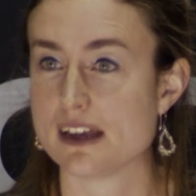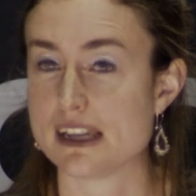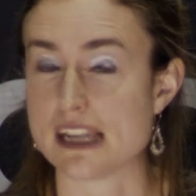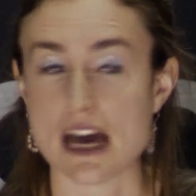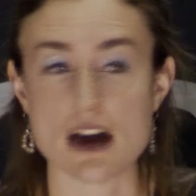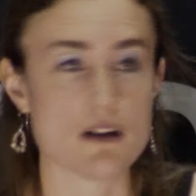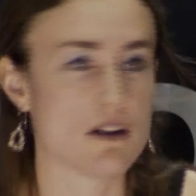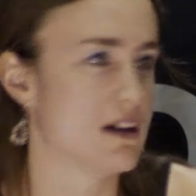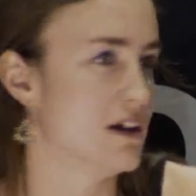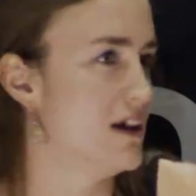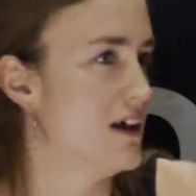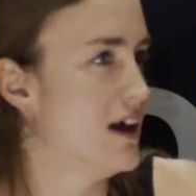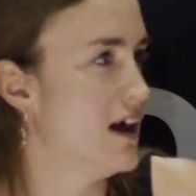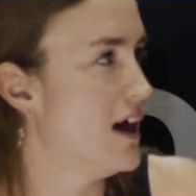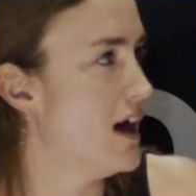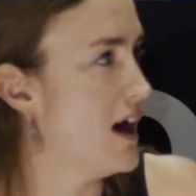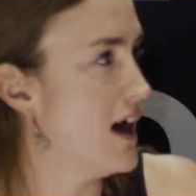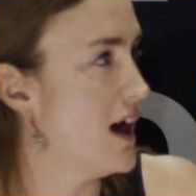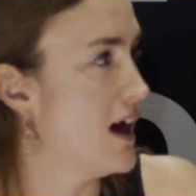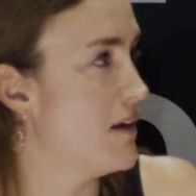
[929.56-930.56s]
Now,
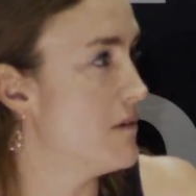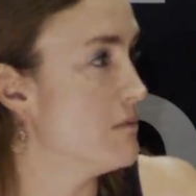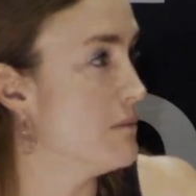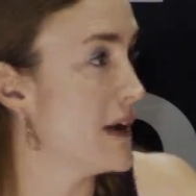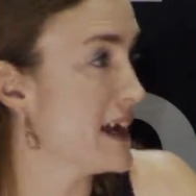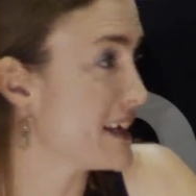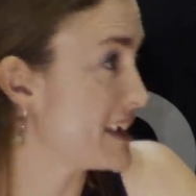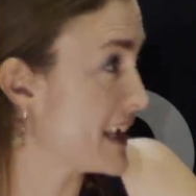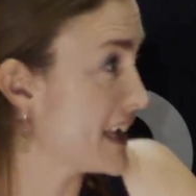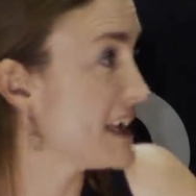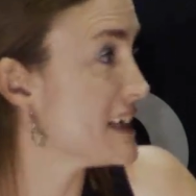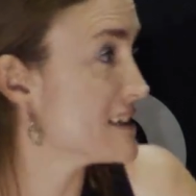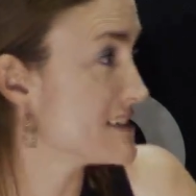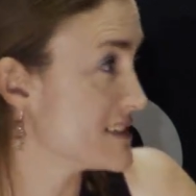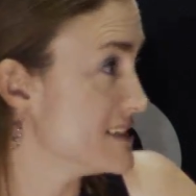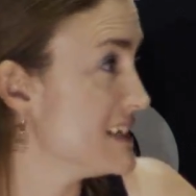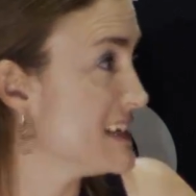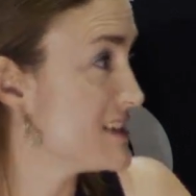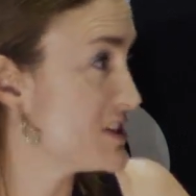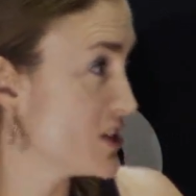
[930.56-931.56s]
my kids
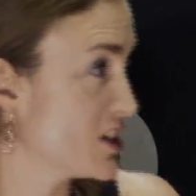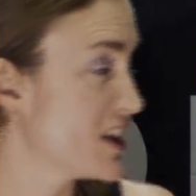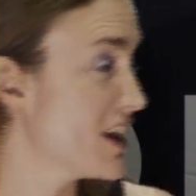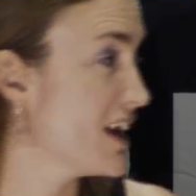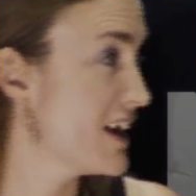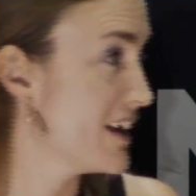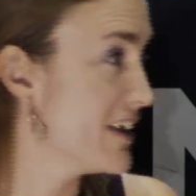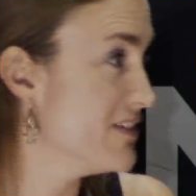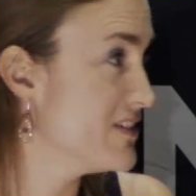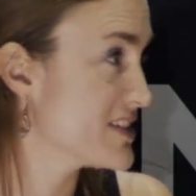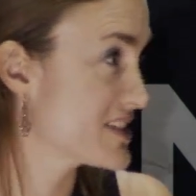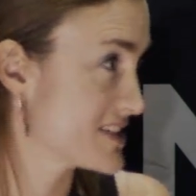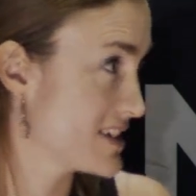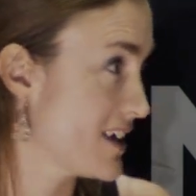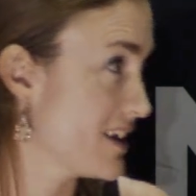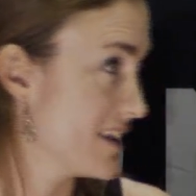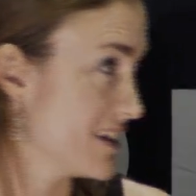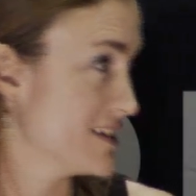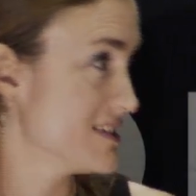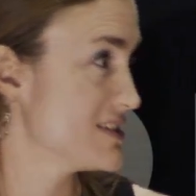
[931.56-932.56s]
need to learn the
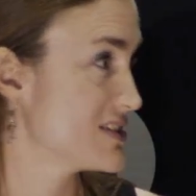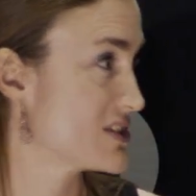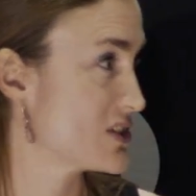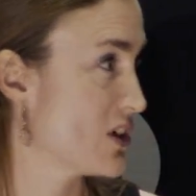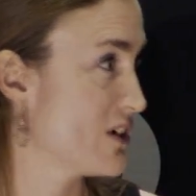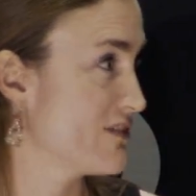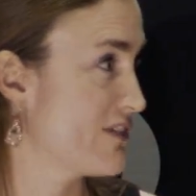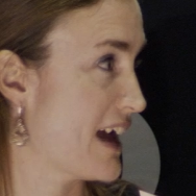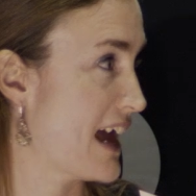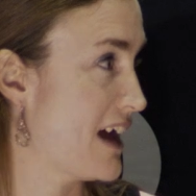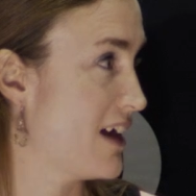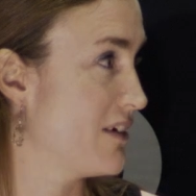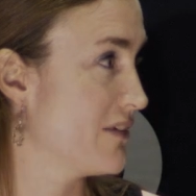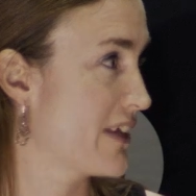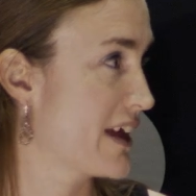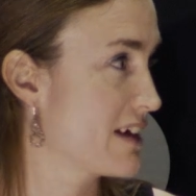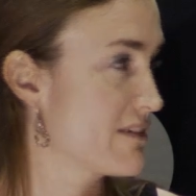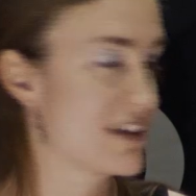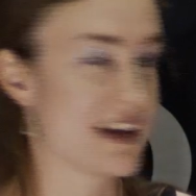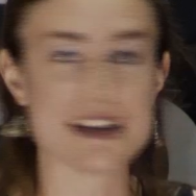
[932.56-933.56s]
science of how they
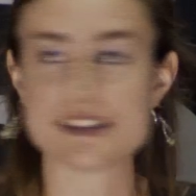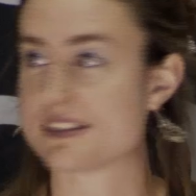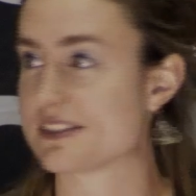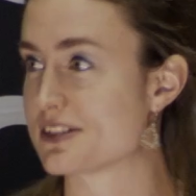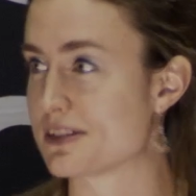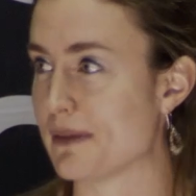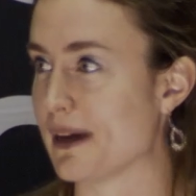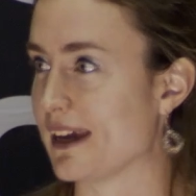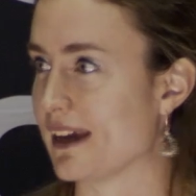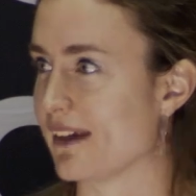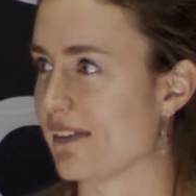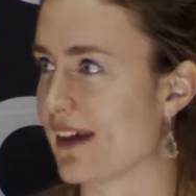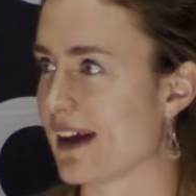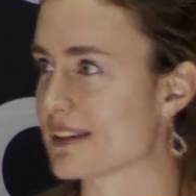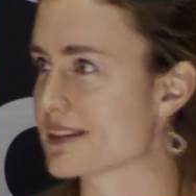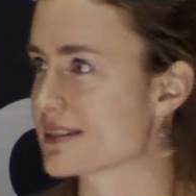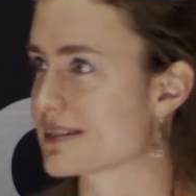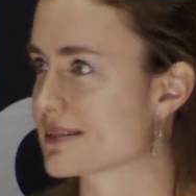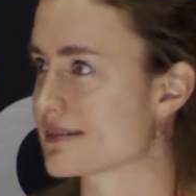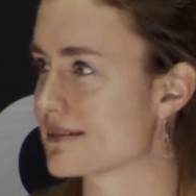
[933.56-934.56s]
are related to me, and
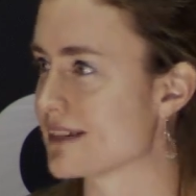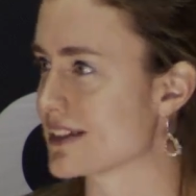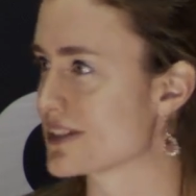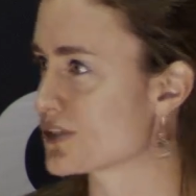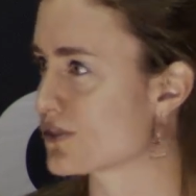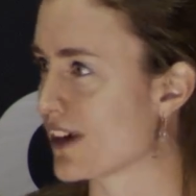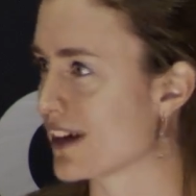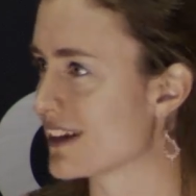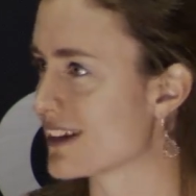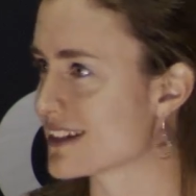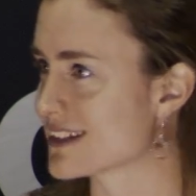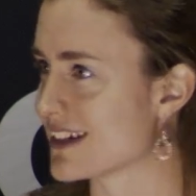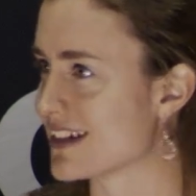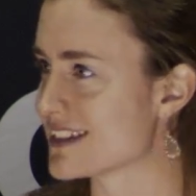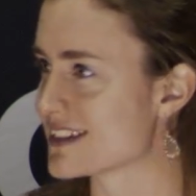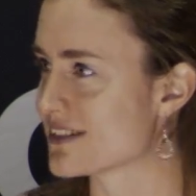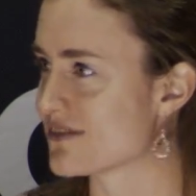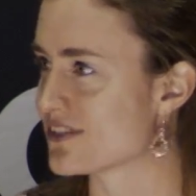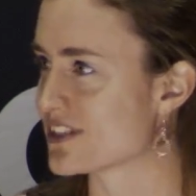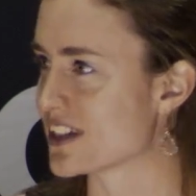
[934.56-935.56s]
that's great and
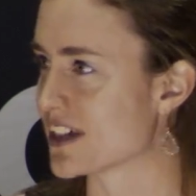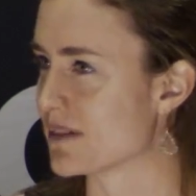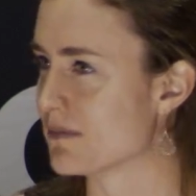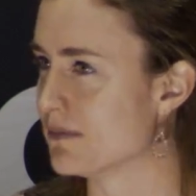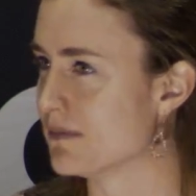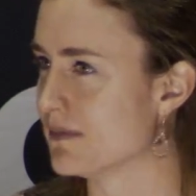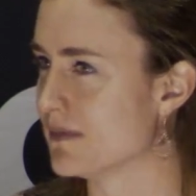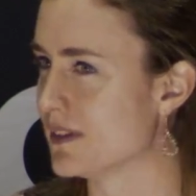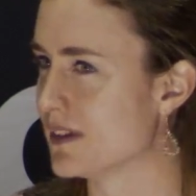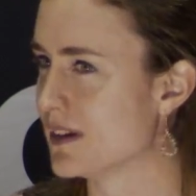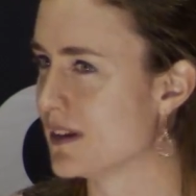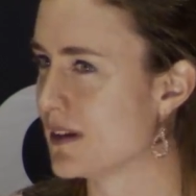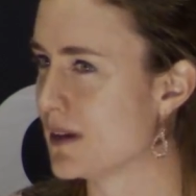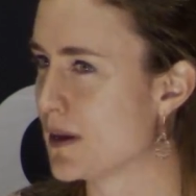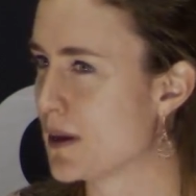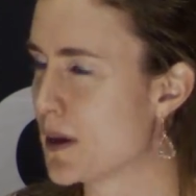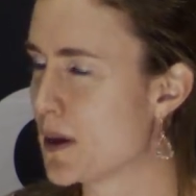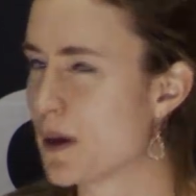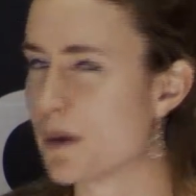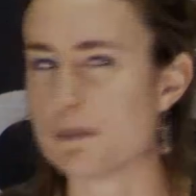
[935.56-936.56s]
exciting for them.
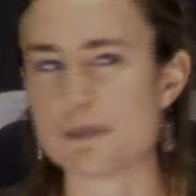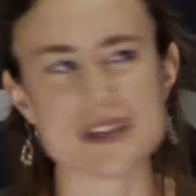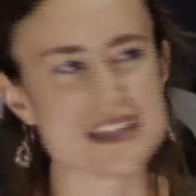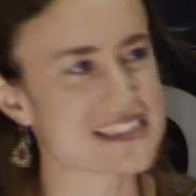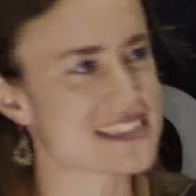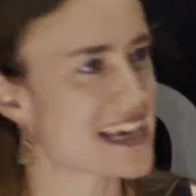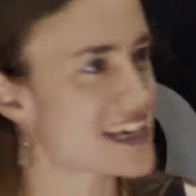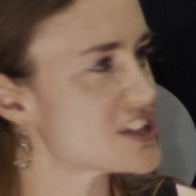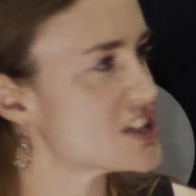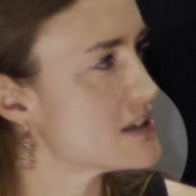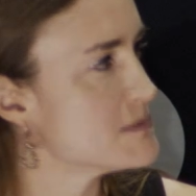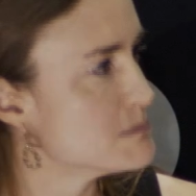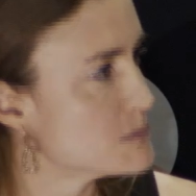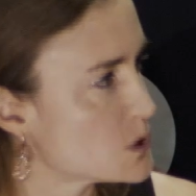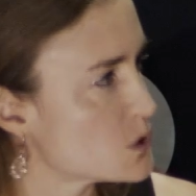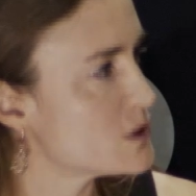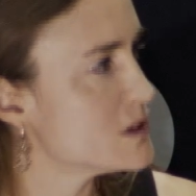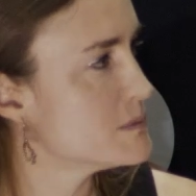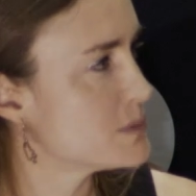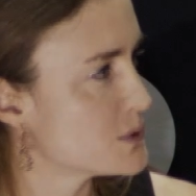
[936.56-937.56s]
But it's actually
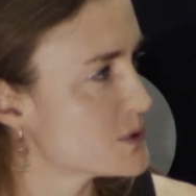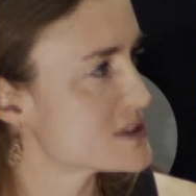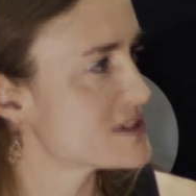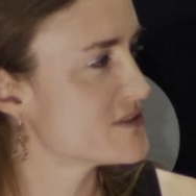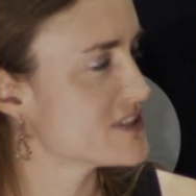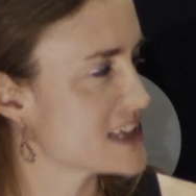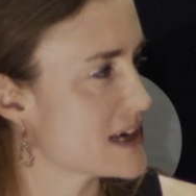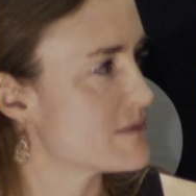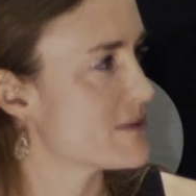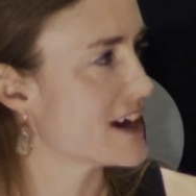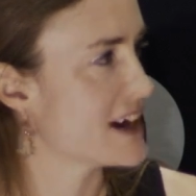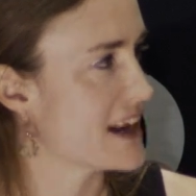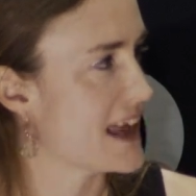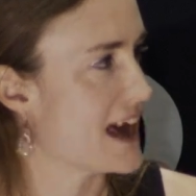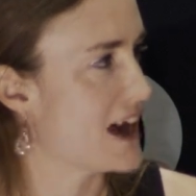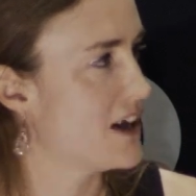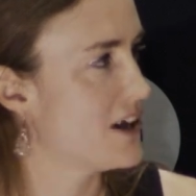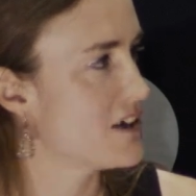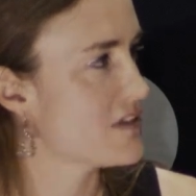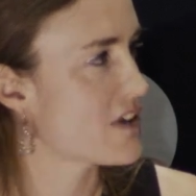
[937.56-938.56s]
more important for them right
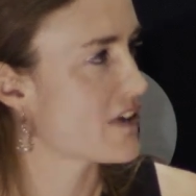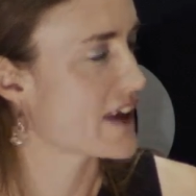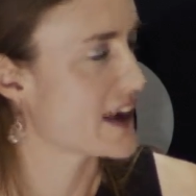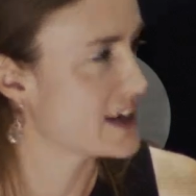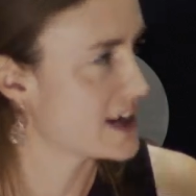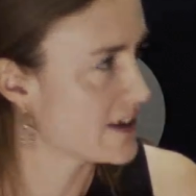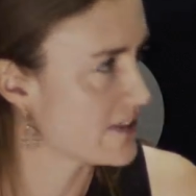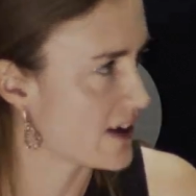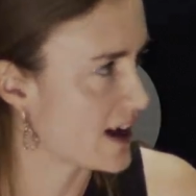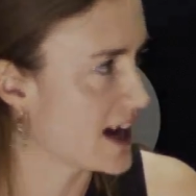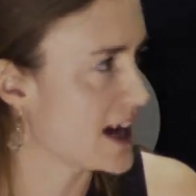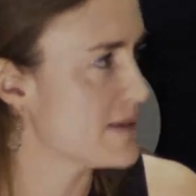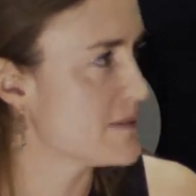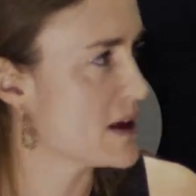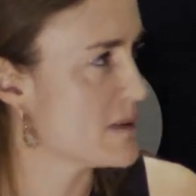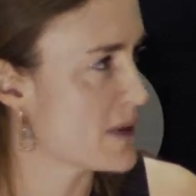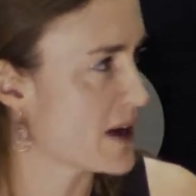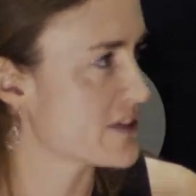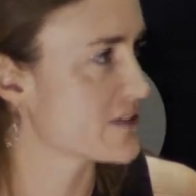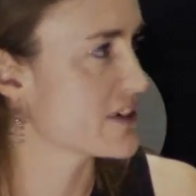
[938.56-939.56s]
now that they know that I'm their
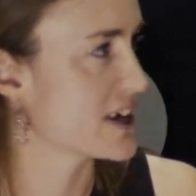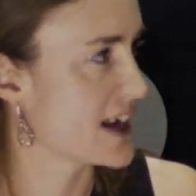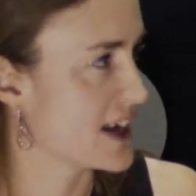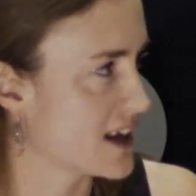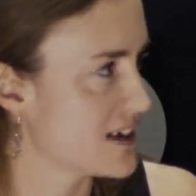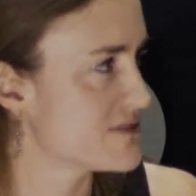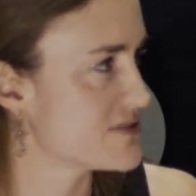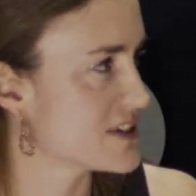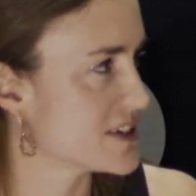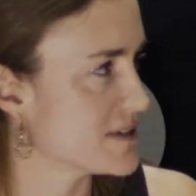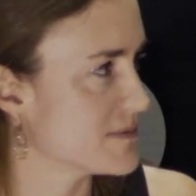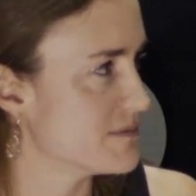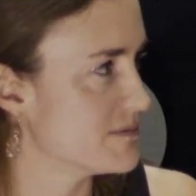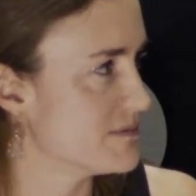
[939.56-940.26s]
mother and I love them.